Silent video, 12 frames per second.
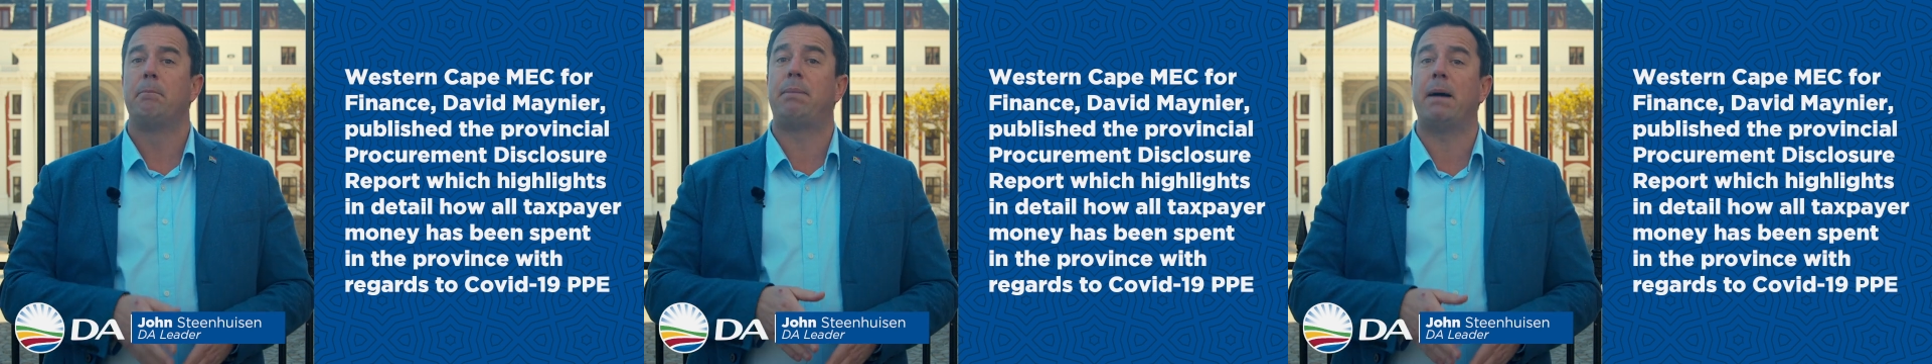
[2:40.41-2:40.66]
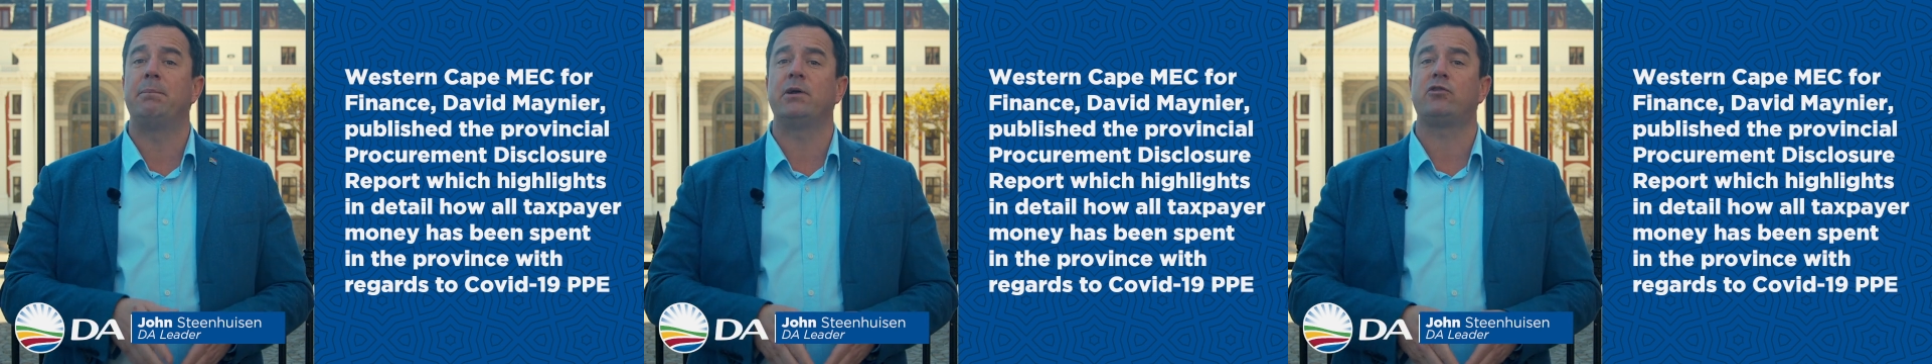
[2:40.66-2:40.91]

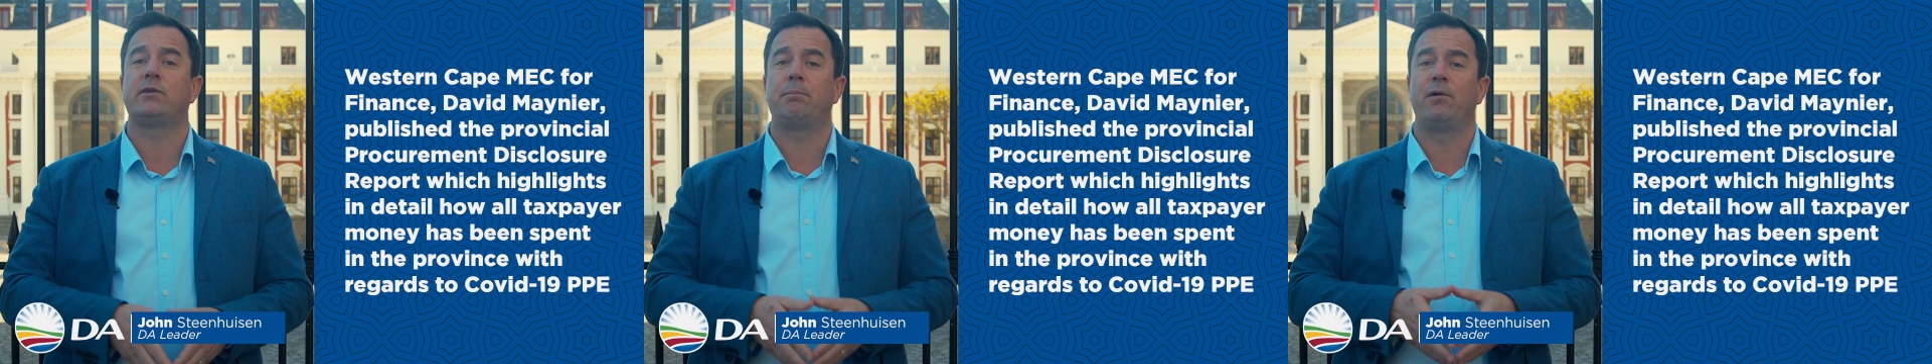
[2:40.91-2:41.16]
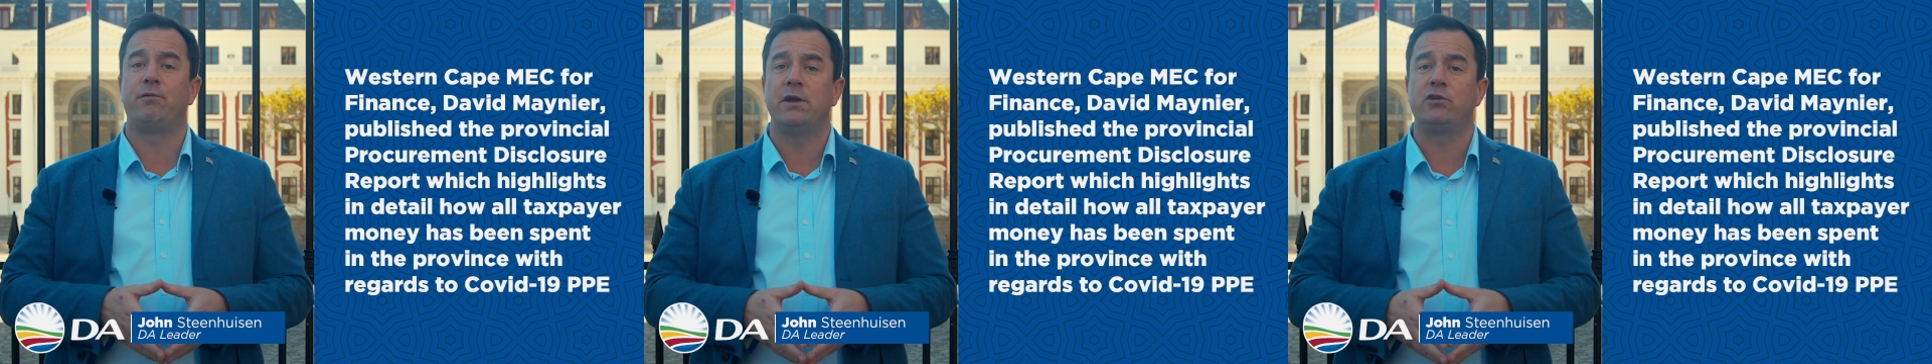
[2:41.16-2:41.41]
published the
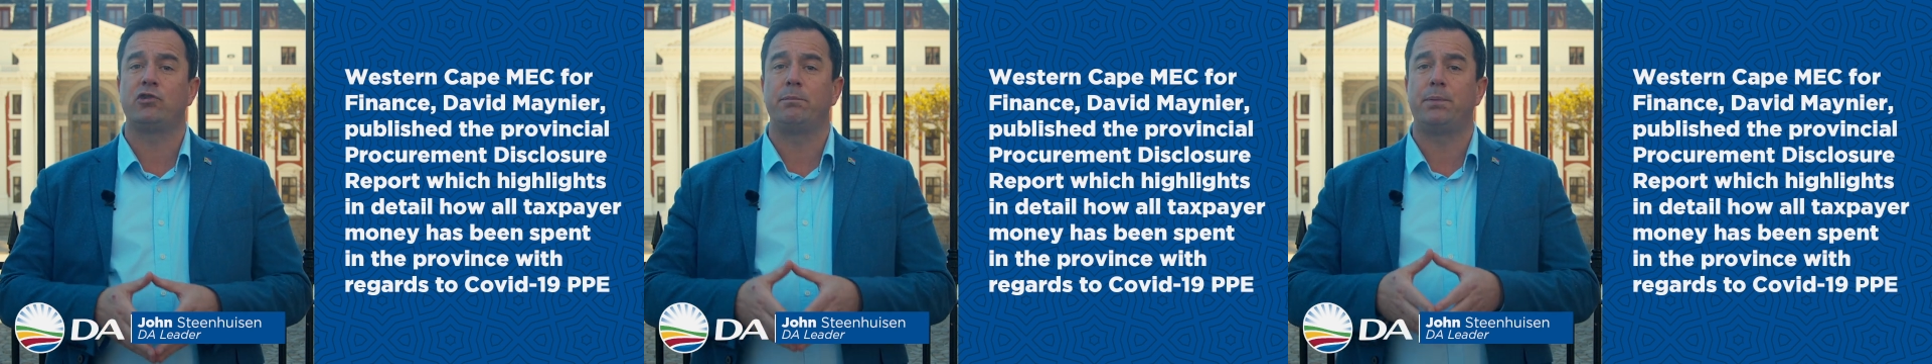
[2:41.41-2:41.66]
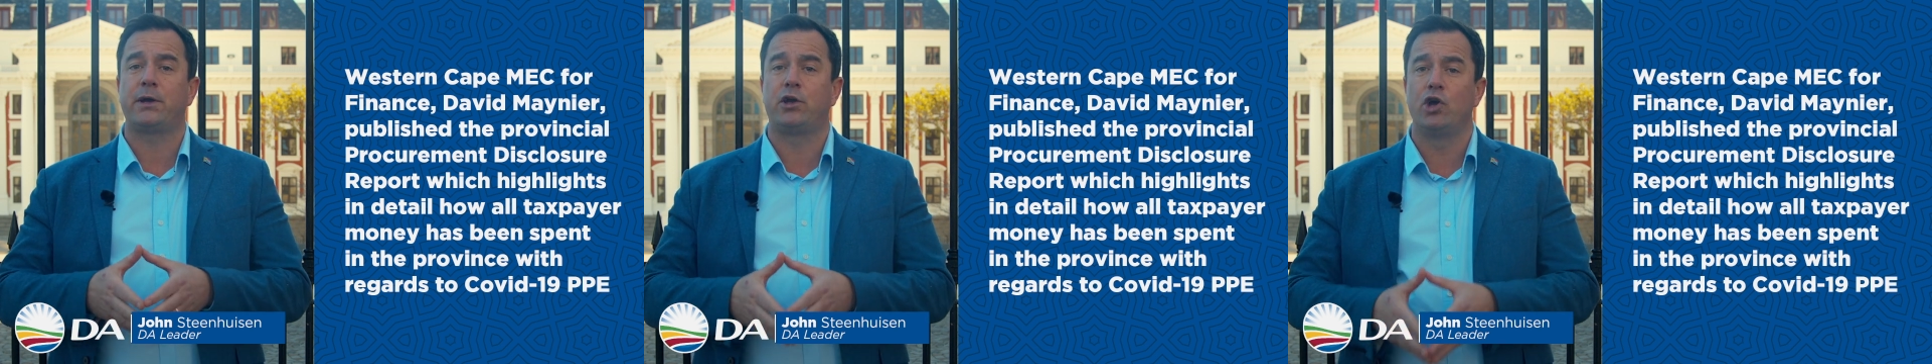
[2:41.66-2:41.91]
Provincial
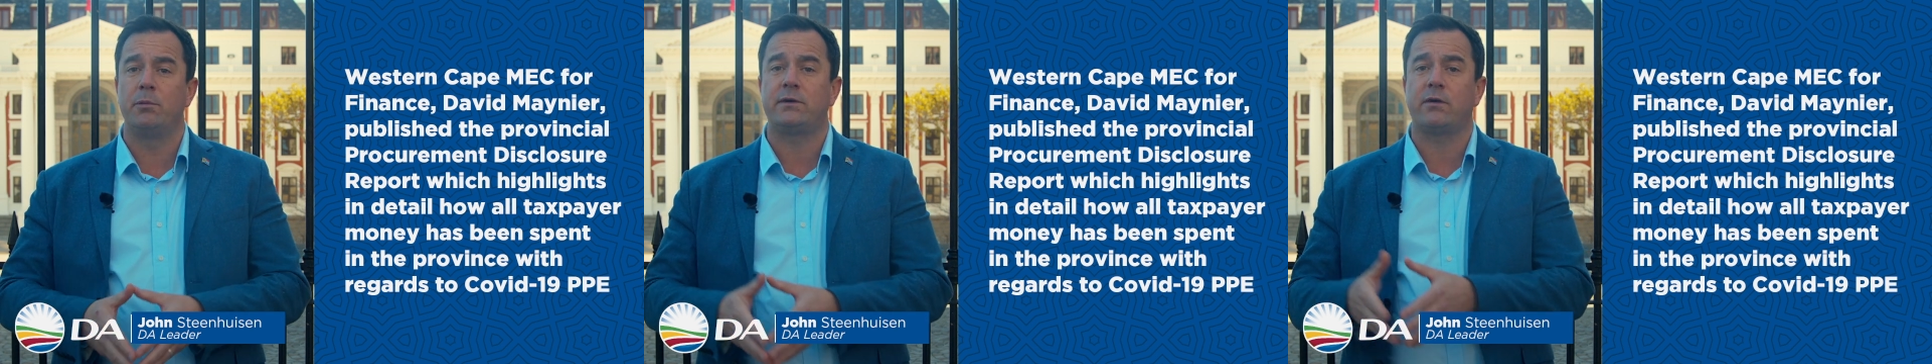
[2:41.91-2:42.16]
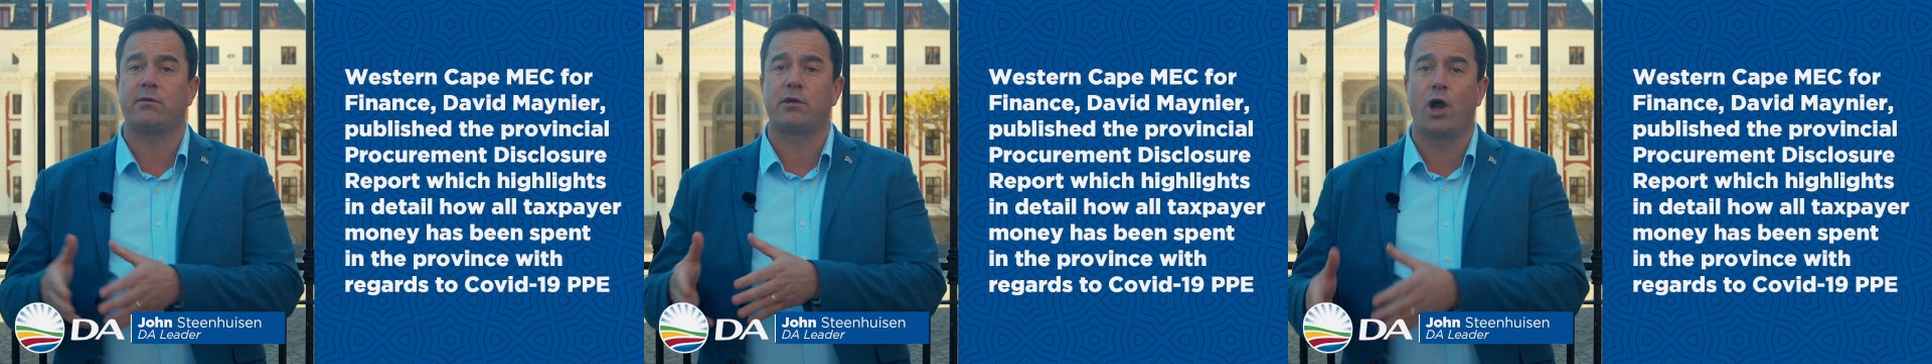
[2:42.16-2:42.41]

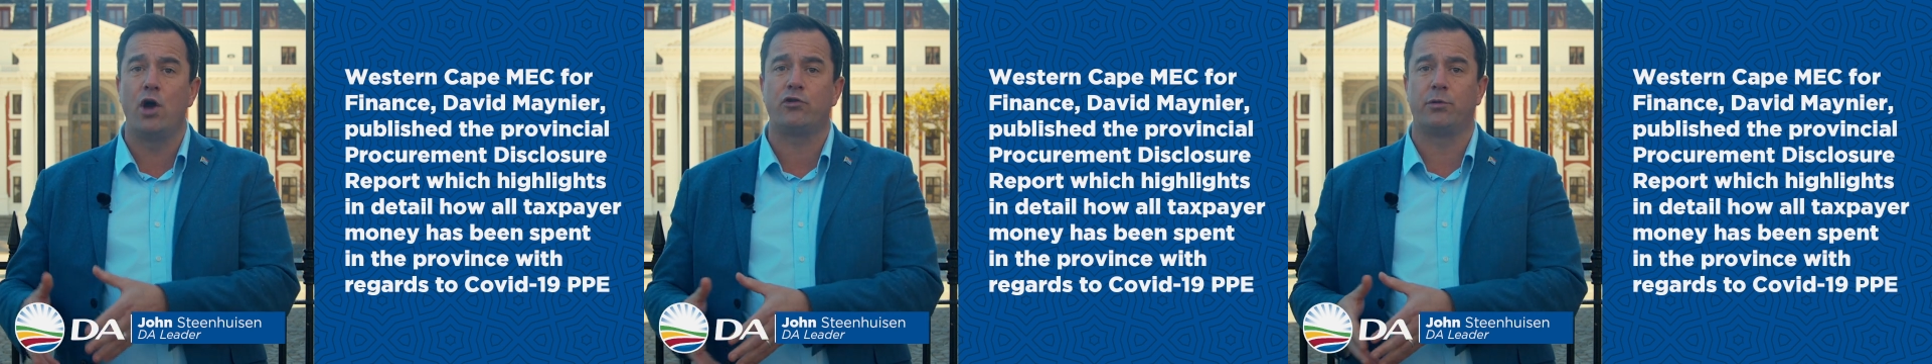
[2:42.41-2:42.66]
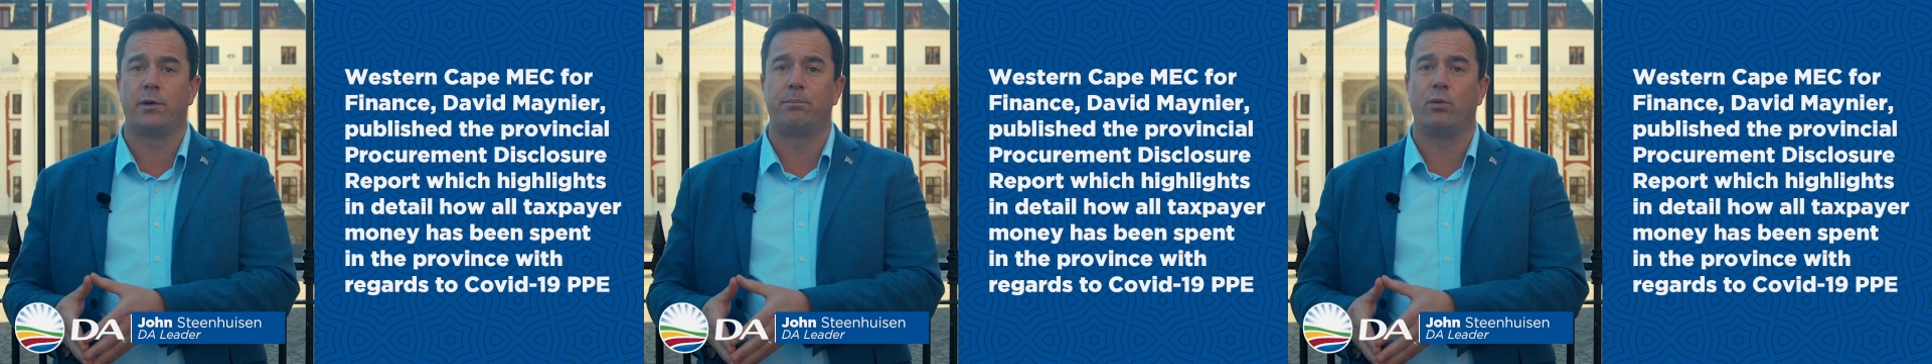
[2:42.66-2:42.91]
Procurement
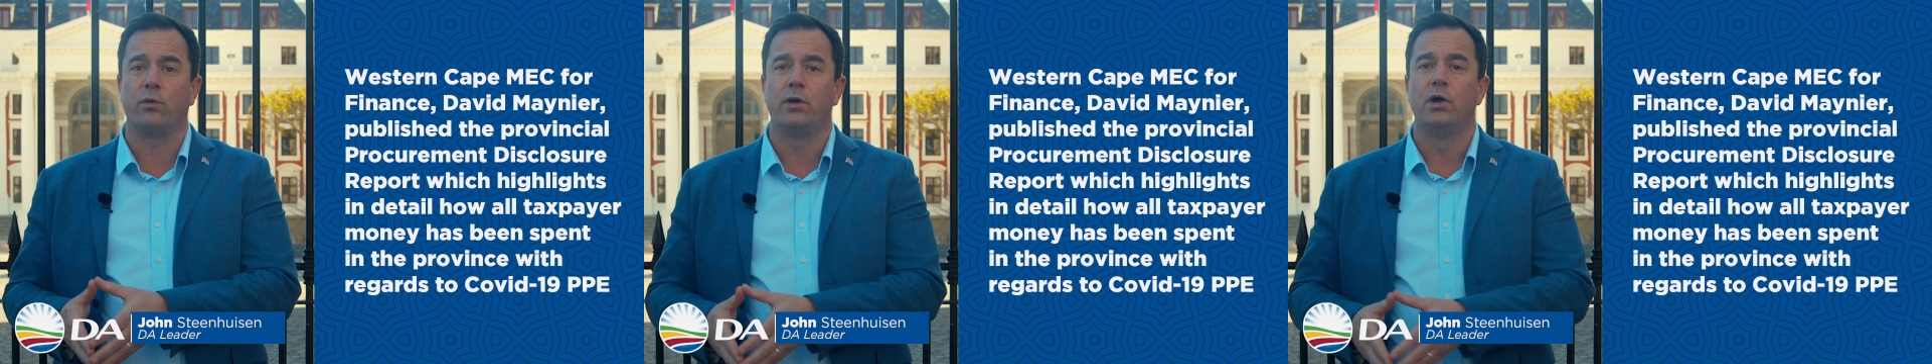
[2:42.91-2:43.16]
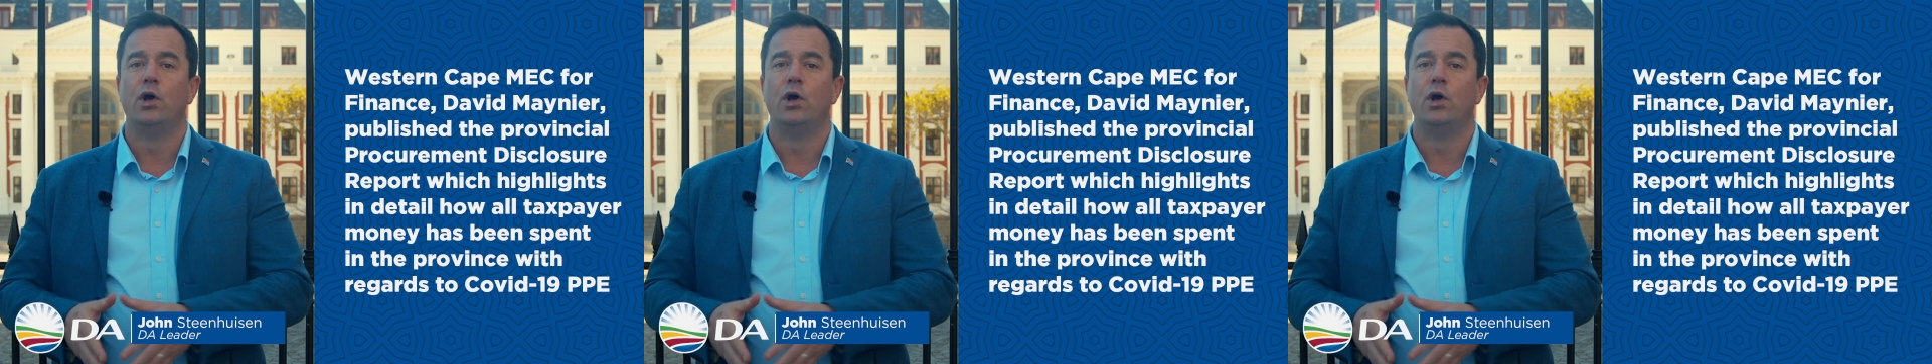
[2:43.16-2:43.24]
Disclosure Report,